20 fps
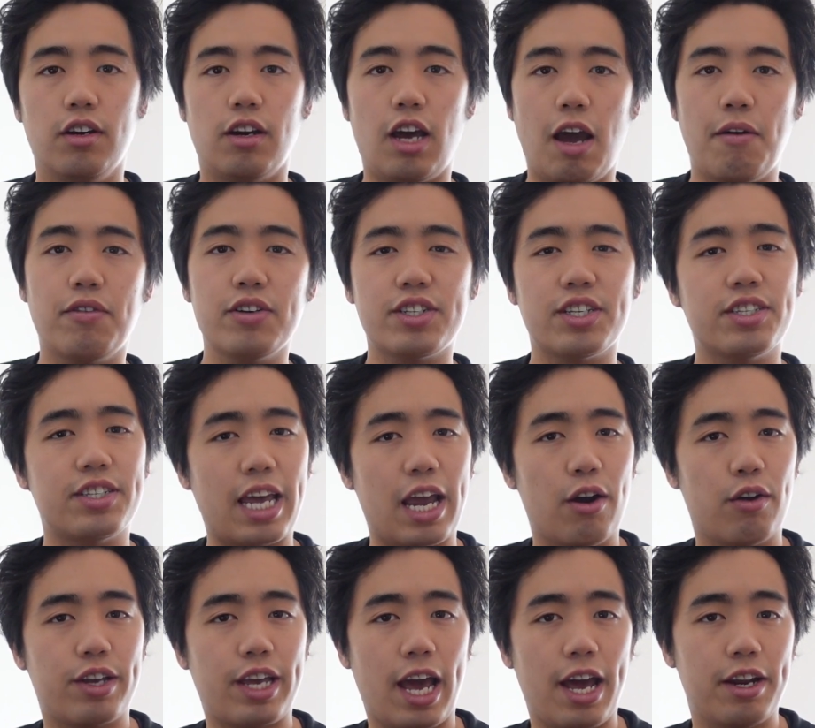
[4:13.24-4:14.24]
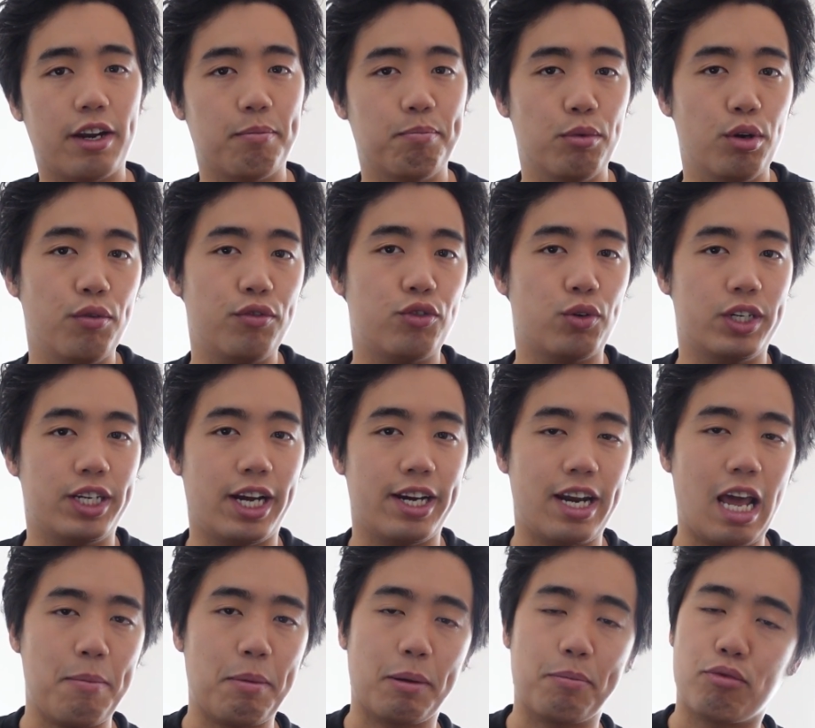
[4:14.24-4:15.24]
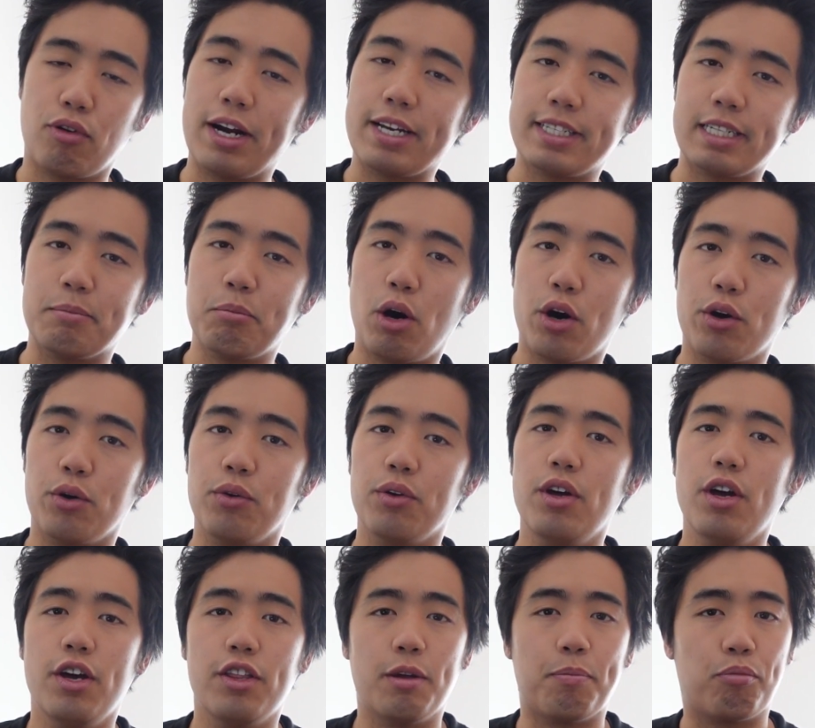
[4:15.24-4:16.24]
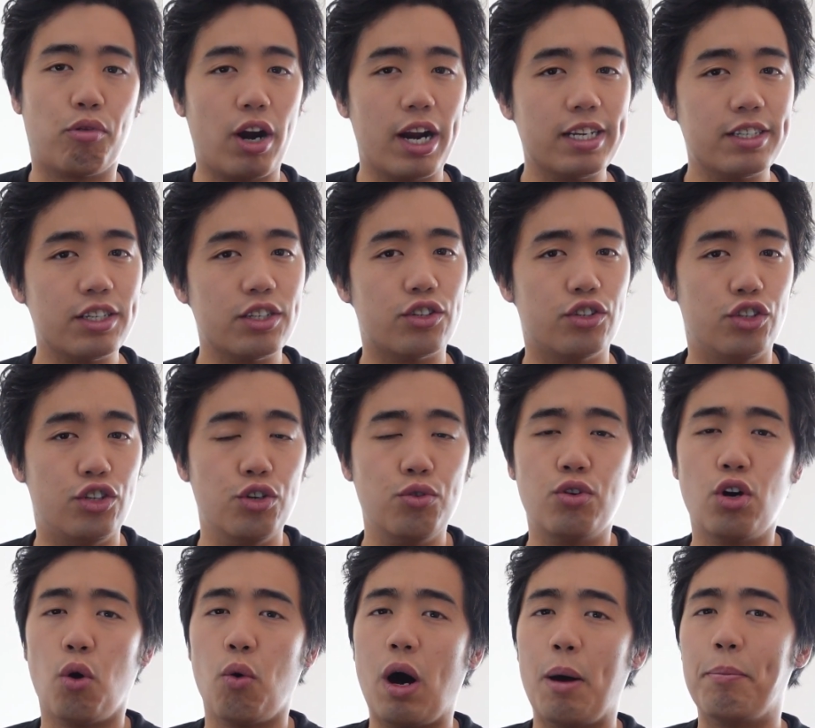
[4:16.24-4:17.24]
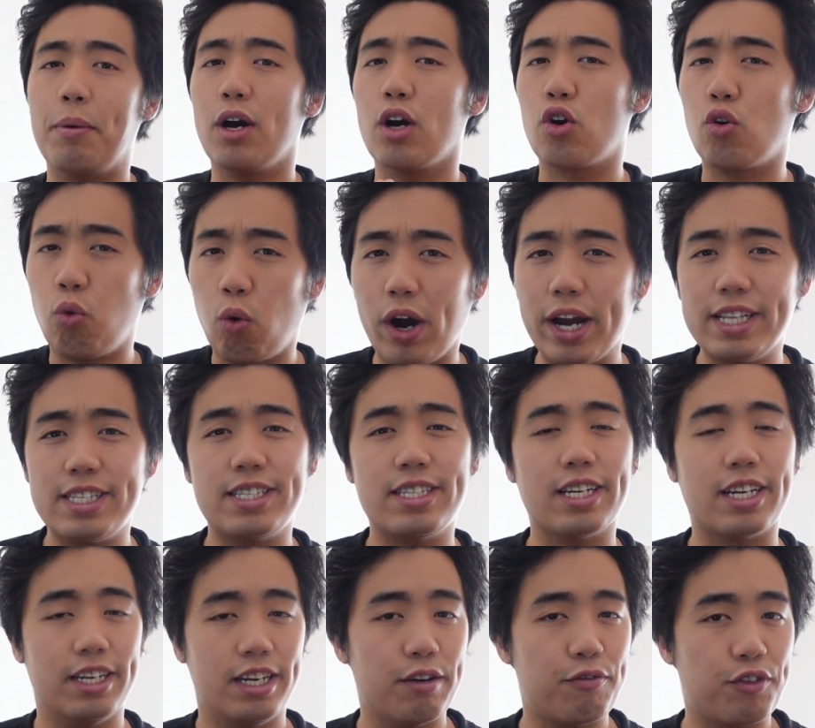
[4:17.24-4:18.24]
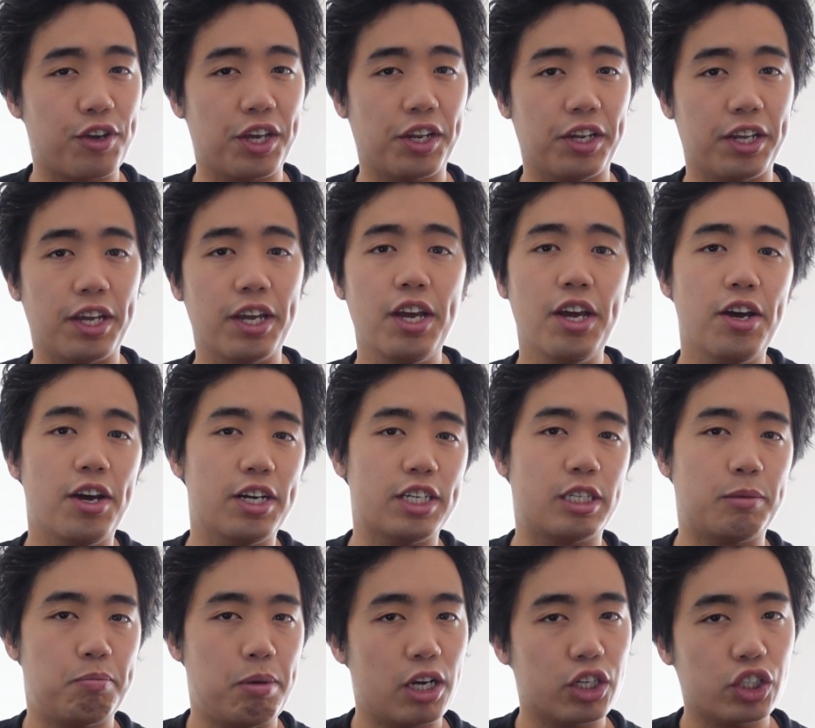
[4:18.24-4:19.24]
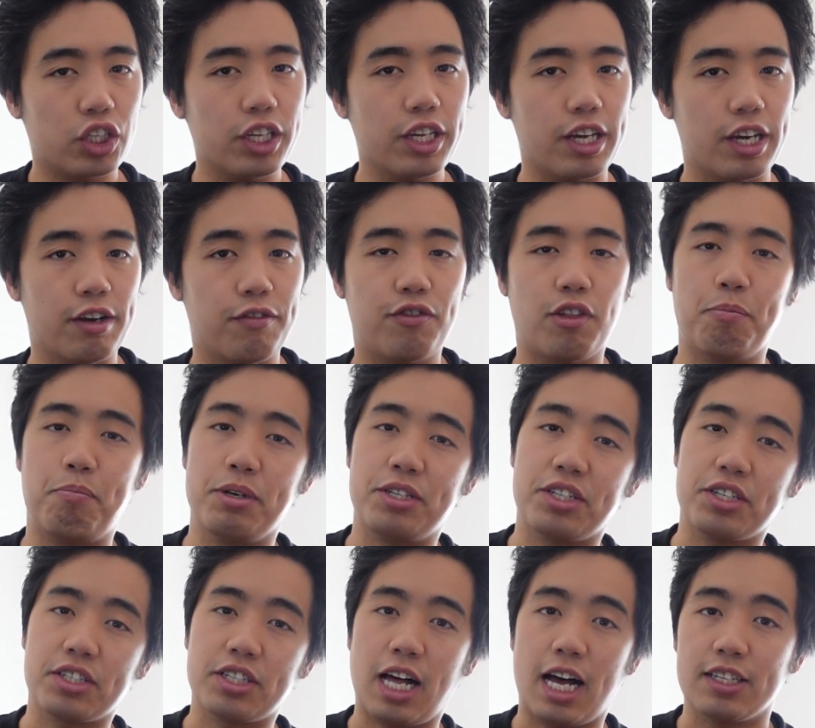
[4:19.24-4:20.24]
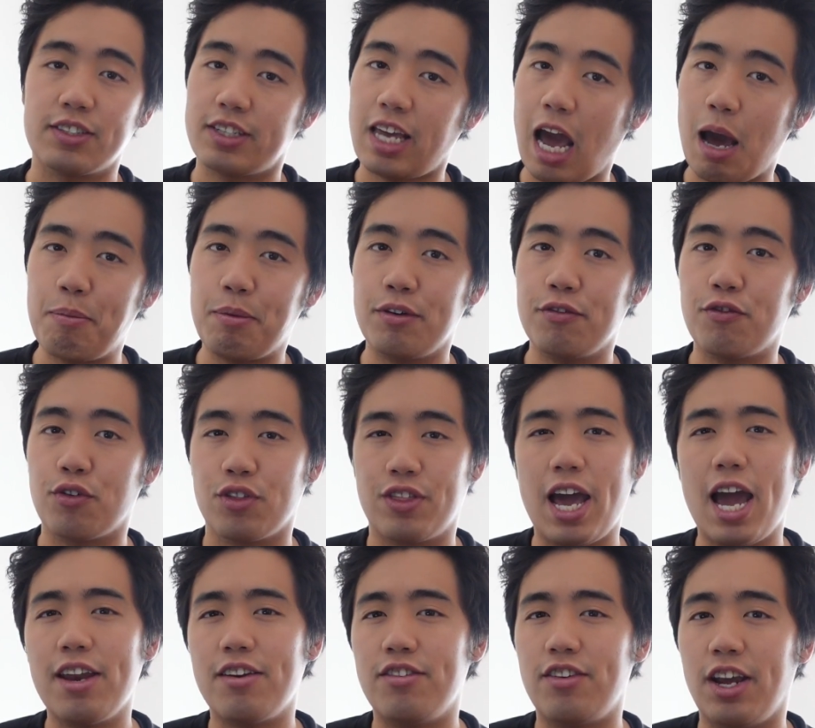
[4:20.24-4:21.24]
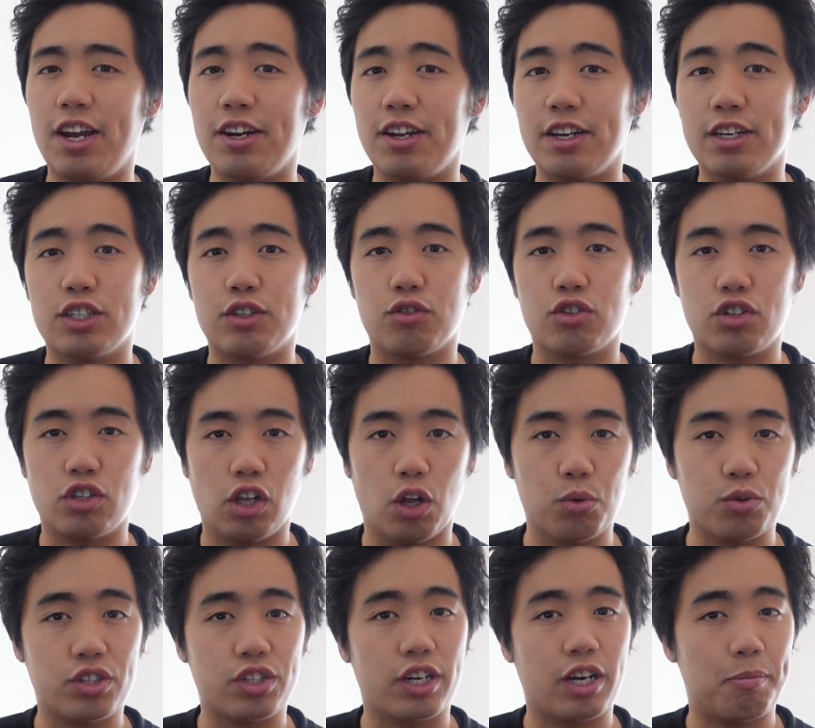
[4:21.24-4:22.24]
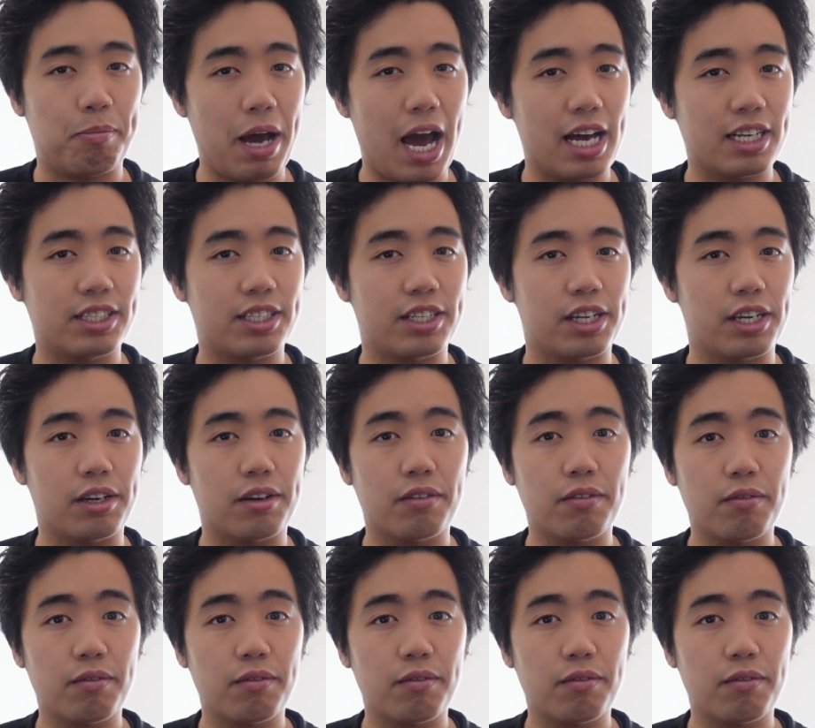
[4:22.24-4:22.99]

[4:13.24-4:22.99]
Ever since Air Canada moved to a dynamic pricing model, the prices do go up quite significantly, especially if the business class cabin for that date is close to capacity.